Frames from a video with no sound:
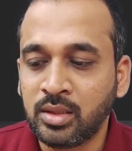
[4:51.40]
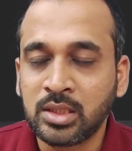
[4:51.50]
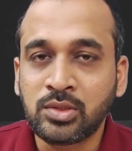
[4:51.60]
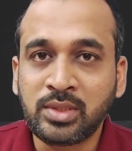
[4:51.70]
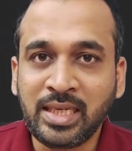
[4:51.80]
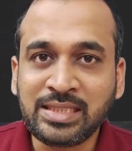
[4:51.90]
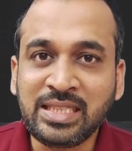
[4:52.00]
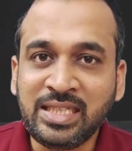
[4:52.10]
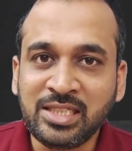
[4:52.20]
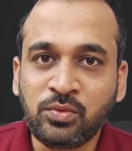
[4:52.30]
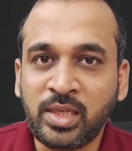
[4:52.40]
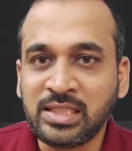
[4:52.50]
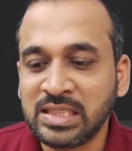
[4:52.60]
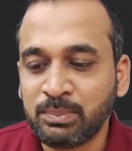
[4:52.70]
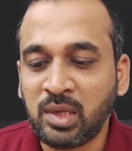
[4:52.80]
So the next thing is, what is
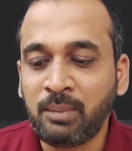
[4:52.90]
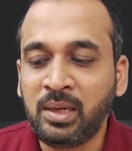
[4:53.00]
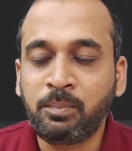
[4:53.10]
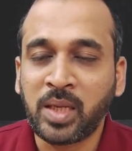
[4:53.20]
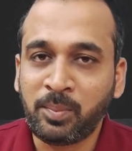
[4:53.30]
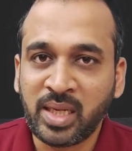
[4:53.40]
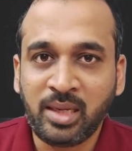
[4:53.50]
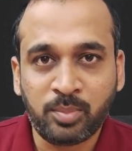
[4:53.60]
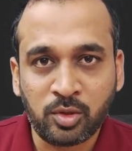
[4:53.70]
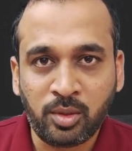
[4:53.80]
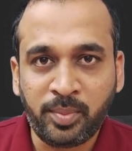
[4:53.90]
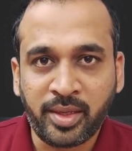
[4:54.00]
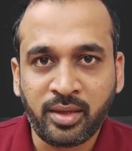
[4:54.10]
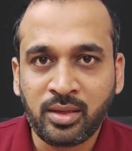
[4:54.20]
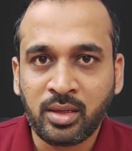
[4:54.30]
the deployment pipeline in Power B
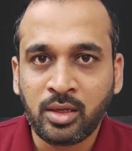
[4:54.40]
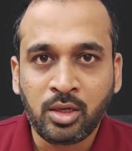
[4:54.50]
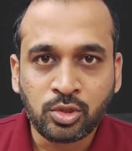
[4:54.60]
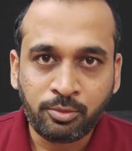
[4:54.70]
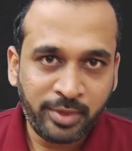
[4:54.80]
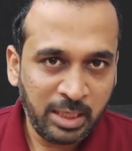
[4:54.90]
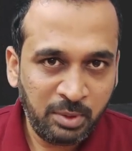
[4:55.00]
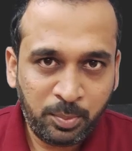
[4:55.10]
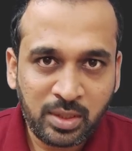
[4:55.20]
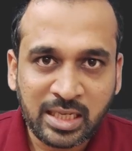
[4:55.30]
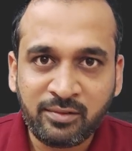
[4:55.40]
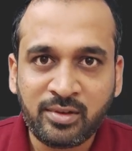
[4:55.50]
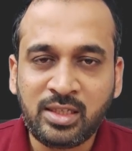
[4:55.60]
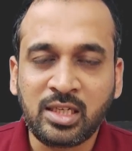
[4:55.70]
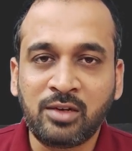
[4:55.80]
I? So many people
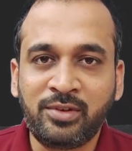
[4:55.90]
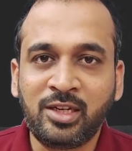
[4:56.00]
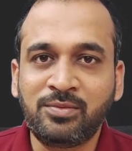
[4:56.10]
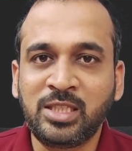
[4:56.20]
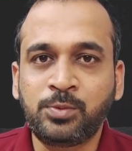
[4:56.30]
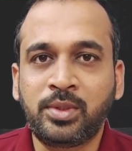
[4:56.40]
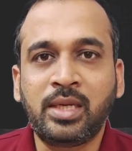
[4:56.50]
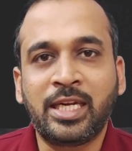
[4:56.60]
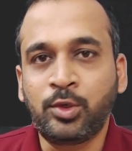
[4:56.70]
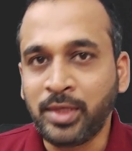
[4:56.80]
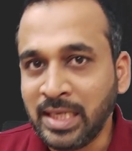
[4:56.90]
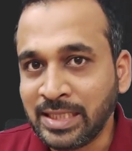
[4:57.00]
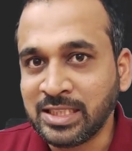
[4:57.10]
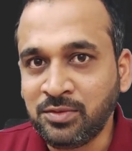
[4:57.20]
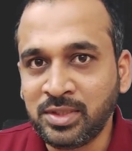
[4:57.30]
aren't aware of this one. I totally
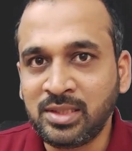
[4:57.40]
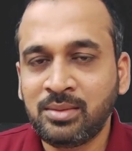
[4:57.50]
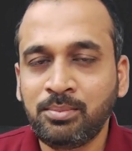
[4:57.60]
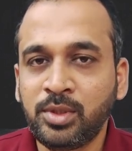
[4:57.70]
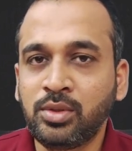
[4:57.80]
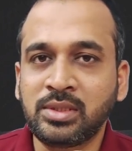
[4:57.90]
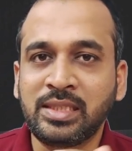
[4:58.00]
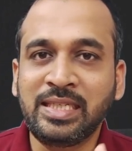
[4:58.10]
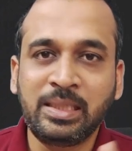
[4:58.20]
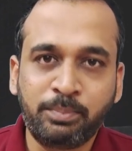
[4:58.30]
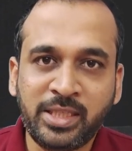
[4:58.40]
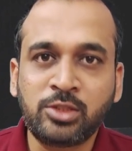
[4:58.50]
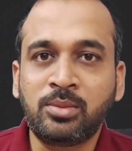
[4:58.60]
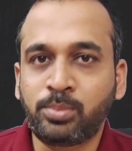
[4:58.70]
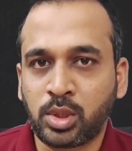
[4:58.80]
agree with them because it
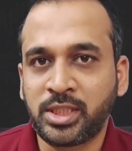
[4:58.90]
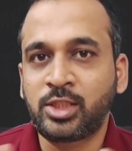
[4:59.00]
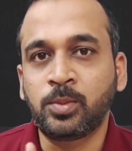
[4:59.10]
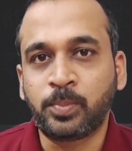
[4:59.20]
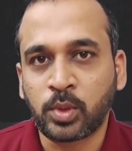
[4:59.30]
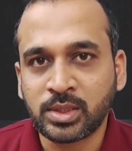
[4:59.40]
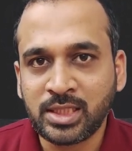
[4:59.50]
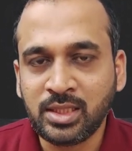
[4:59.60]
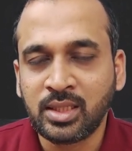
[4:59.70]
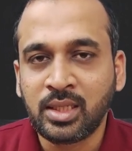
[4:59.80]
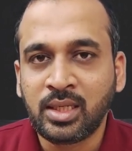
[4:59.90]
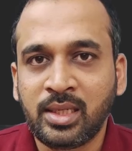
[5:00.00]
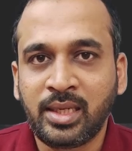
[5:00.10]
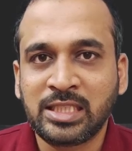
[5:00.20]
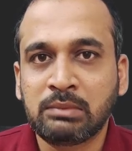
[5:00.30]
depends on project to project.
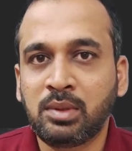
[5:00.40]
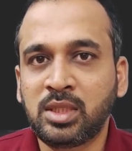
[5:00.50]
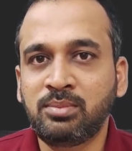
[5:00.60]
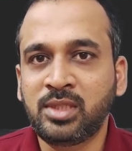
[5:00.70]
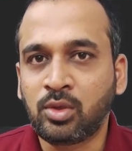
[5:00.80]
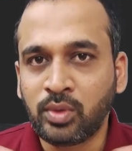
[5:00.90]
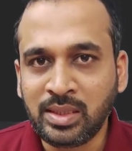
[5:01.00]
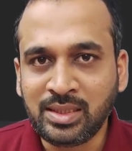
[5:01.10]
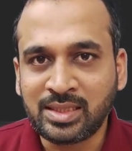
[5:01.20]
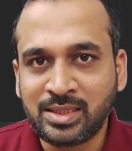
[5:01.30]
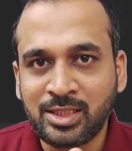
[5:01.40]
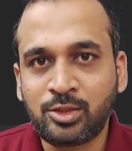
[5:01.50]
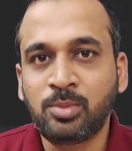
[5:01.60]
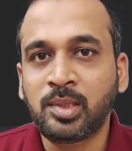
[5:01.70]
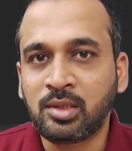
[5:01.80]
Like some of them, they are only
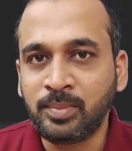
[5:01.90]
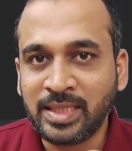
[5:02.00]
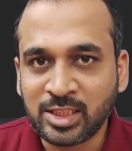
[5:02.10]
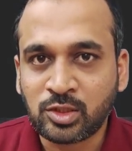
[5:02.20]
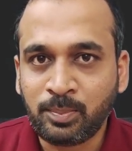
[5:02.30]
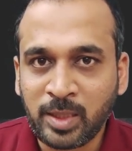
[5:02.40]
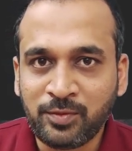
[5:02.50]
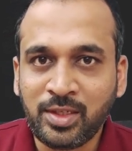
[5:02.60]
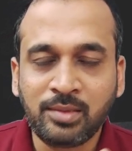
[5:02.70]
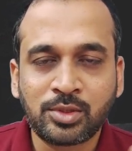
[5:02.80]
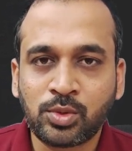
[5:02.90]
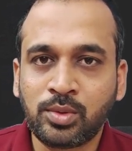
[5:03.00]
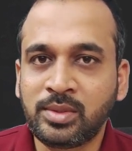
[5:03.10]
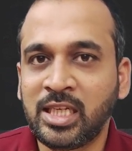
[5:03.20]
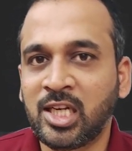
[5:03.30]
restricted to Power B I desktop level,
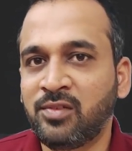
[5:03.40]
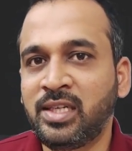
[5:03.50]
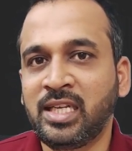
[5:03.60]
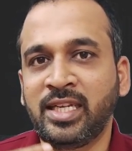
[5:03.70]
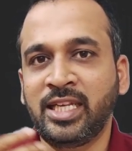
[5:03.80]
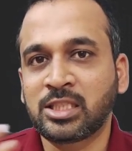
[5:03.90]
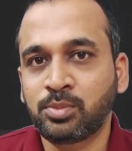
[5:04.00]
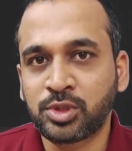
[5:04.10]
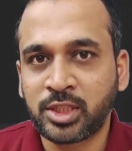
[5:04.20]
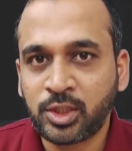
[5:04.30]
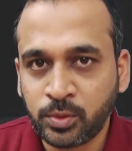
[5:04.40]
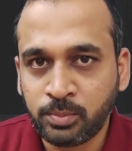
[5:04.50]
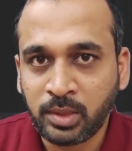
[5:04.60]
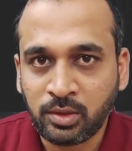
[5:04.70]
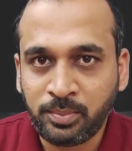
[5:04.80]
so they haven't any exposure
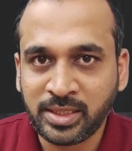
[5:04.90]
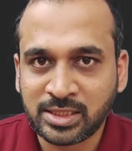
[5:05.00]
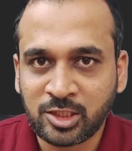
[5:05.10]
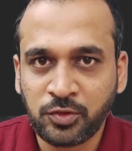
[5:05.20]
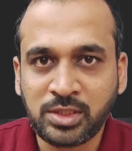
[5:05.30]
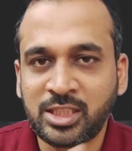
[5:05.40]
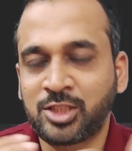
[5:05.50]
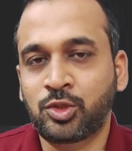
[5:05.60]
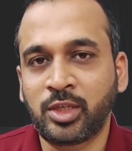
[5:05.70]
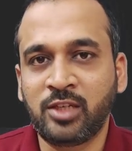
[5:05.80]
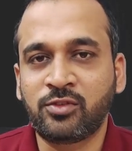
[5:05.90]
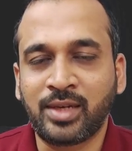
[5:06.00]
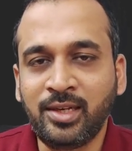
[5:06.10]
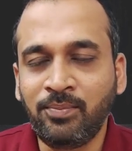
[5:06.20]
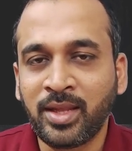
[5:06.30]
to Power B I service. That's totally
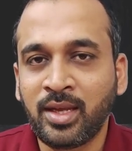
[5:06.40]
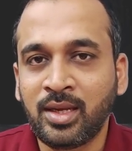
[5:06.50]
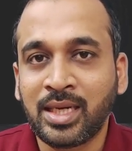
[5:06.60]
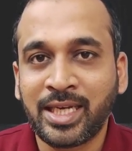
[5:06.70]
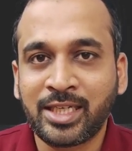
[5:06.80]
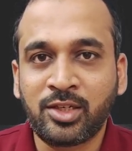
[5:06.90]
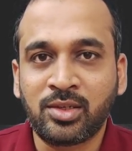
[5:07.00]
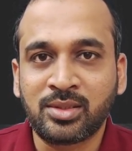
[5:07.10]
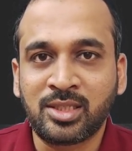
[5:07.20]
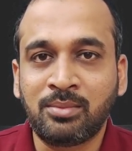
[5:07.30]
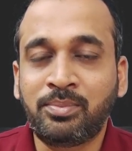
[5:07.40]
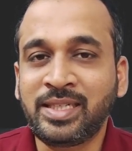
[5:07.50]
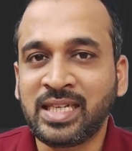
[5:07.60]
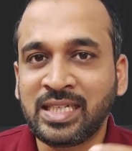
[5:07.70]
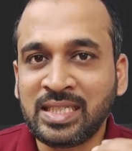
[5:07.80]
fine. I agree on that.
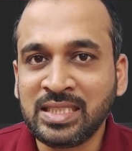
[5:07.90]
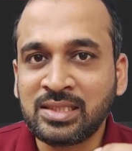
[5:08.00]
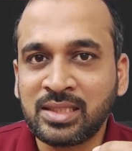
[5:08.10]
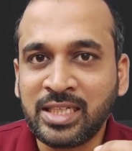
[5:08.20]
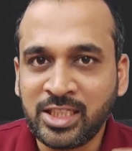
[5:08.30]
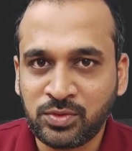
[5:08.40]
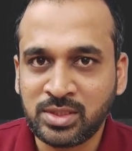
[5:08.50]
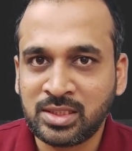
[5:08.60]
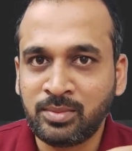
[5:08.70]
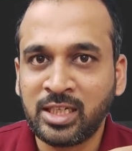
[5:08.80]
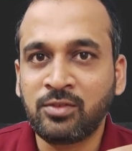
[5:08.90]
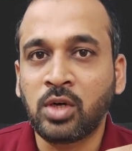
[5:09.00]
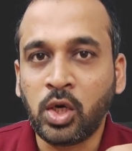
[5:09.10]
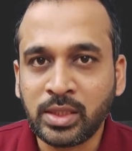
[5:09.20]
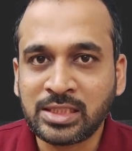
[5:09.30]
But at least I request some kind of
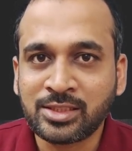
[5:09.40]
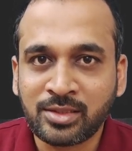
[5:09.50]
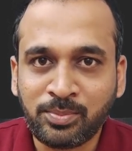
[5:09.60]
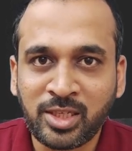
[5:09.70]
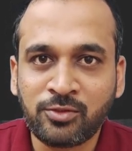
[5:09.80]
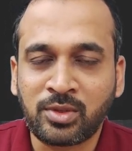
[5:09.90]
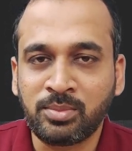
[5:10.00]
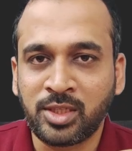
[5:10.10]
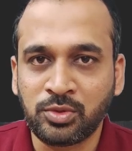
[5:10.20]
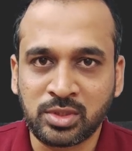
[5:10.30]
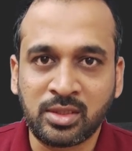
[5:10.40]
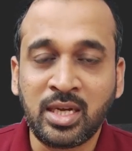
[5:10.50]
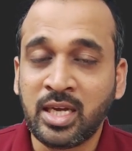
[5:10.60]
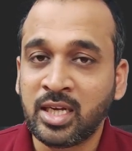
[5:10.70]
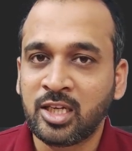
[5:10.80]
honest reply from the user.
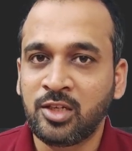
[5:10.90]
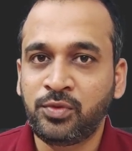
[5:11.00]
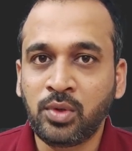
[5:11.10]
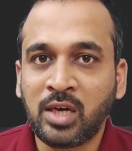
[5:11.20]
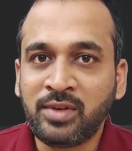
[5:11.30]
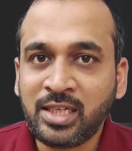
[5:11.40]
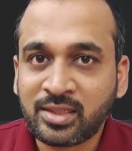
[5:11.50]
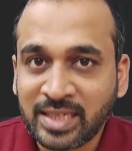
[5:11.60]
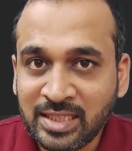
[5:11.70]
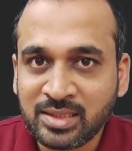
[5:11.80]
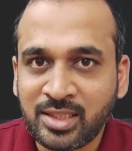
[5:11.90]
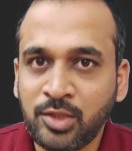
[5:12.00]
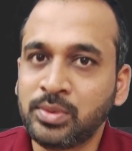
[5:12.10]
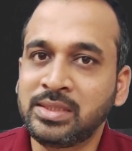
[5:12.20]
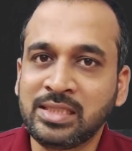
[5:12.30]
If you haven't tried
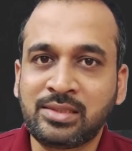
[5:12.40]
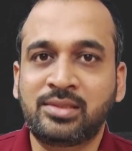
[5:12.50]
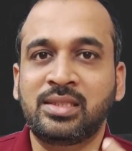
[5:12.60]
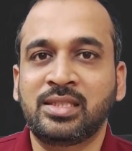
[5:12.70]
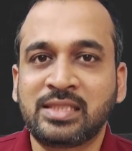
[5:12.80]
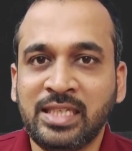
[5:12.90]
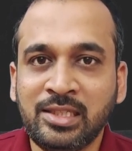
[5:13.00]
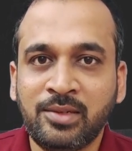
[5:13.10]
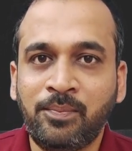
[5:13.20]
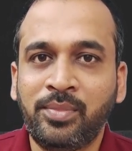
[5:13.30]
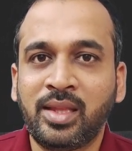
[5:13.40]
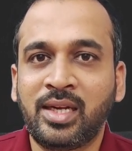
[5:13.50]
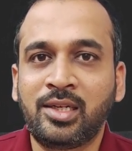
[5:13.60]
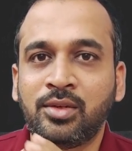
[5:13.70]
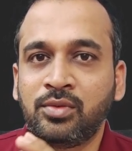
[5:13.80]
that, you just try, say them
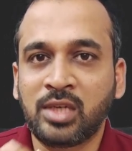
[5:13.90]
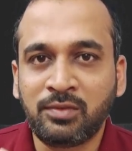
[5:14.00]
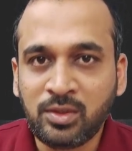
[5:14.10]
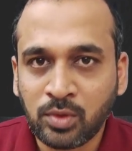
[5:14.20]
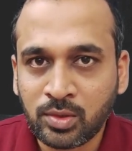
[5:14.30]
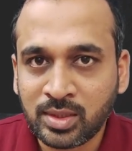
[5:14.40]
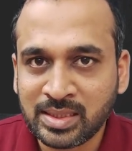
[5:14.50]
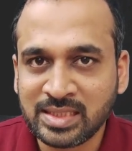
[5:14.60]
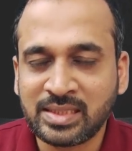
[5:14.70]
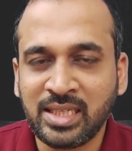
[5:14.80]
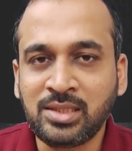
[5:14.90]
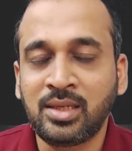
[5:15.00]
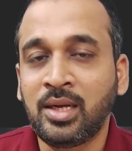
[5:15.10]
that you haven't worked on these things.